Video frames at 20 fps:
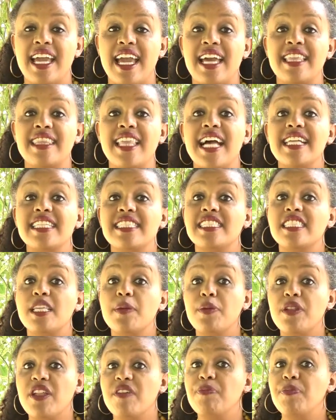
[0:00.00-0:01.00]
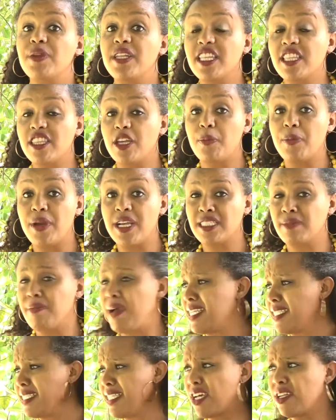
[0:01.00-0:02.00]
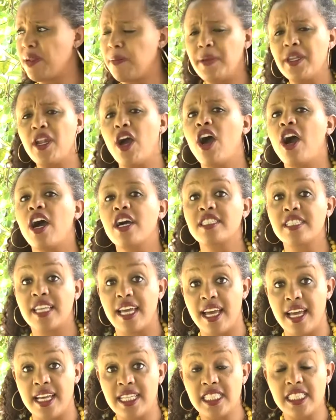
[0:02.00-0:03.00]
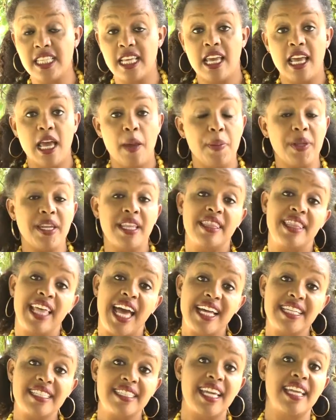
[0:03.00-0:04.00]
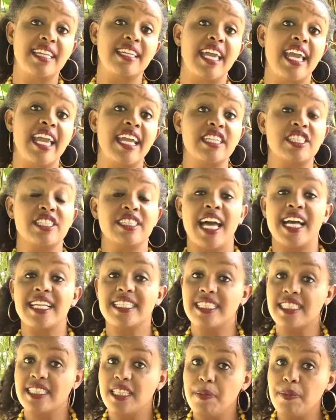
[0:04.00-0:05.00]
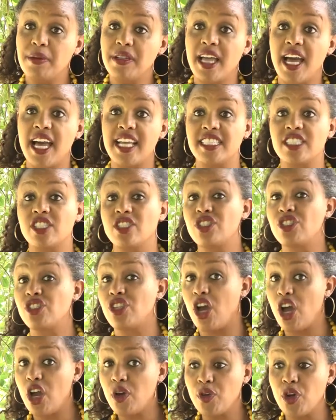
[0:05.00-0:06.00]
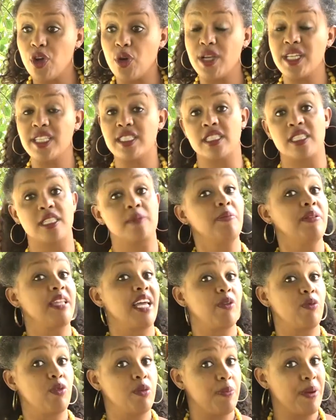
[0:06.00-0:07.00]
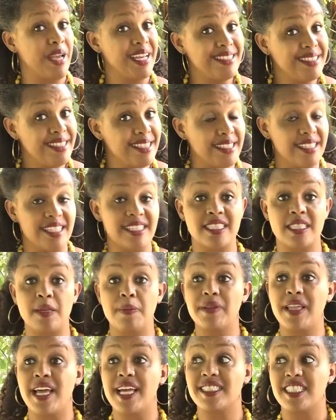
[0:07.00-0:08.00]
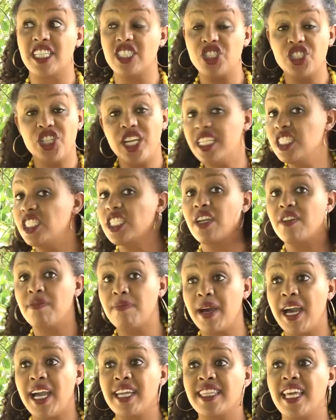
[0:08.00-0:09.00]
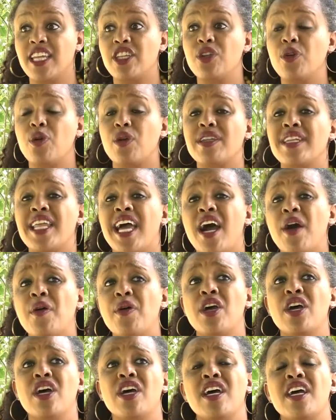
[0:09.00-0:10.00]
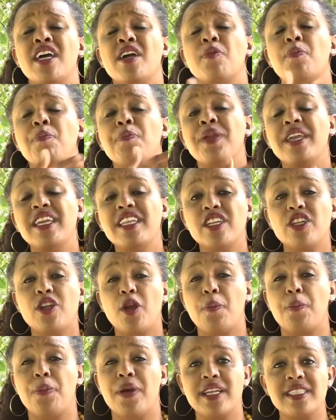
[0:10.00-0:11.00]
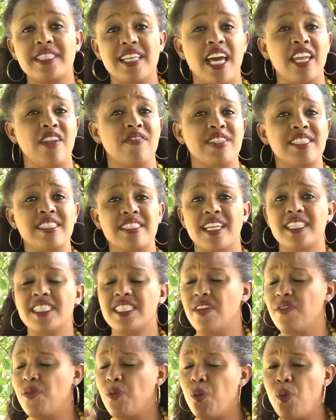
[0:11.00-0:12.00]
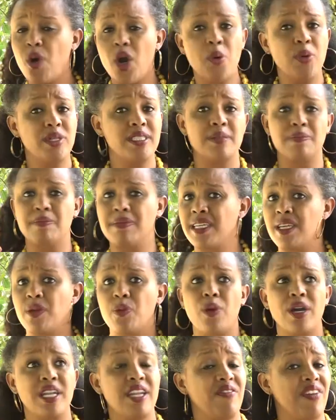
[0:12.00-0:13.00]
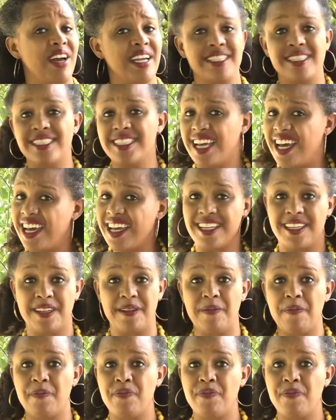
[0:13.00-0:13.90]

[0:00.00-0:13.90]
And that symbol of beating their breast might sound a bit odd to us, but in that day and age, that symbolized sorrow. It symbolized repentance. It symbolized a changing of mind that you are now beating your breast out of a sense of, woe is me, what have I done?